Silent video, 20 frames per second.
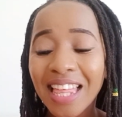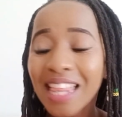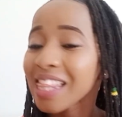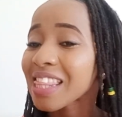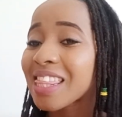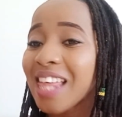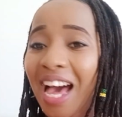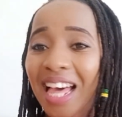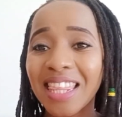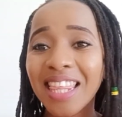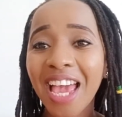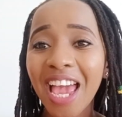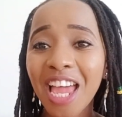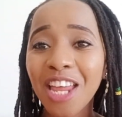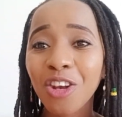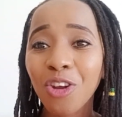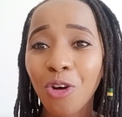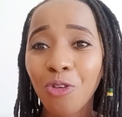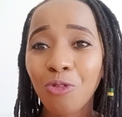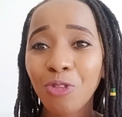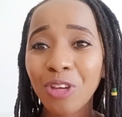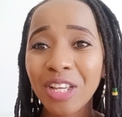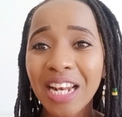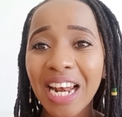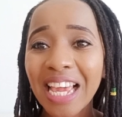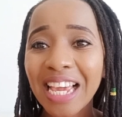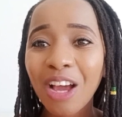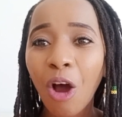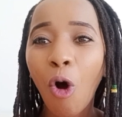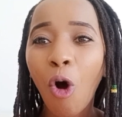That's the end of
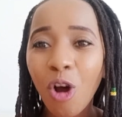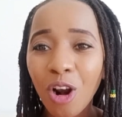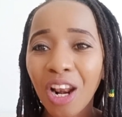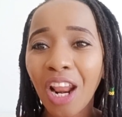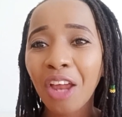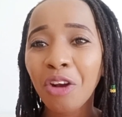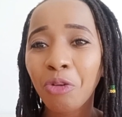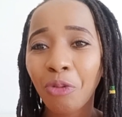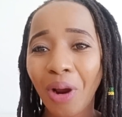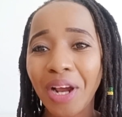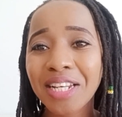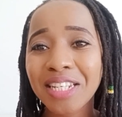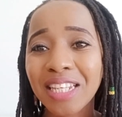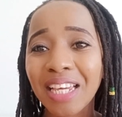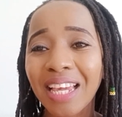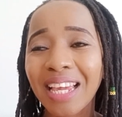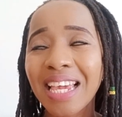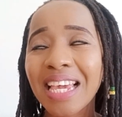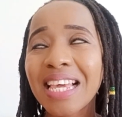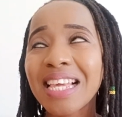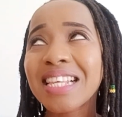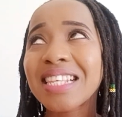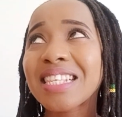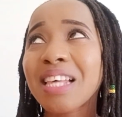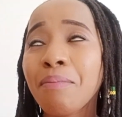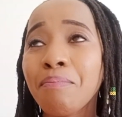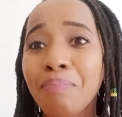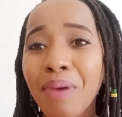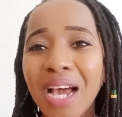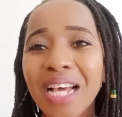it. Online writing is
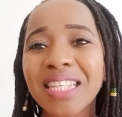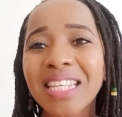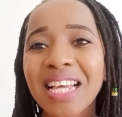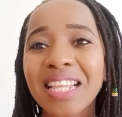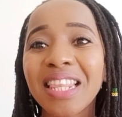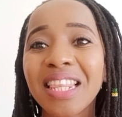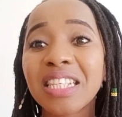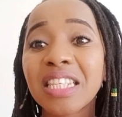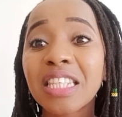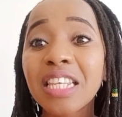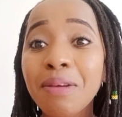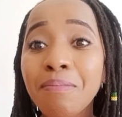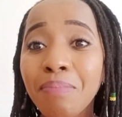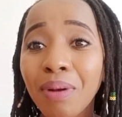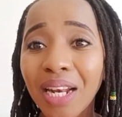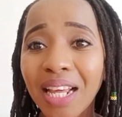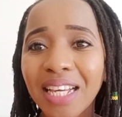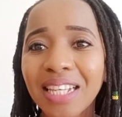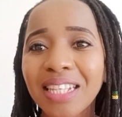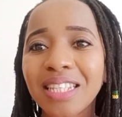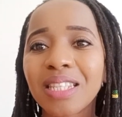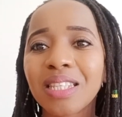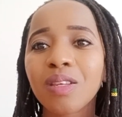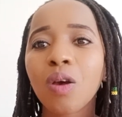the best and the simplest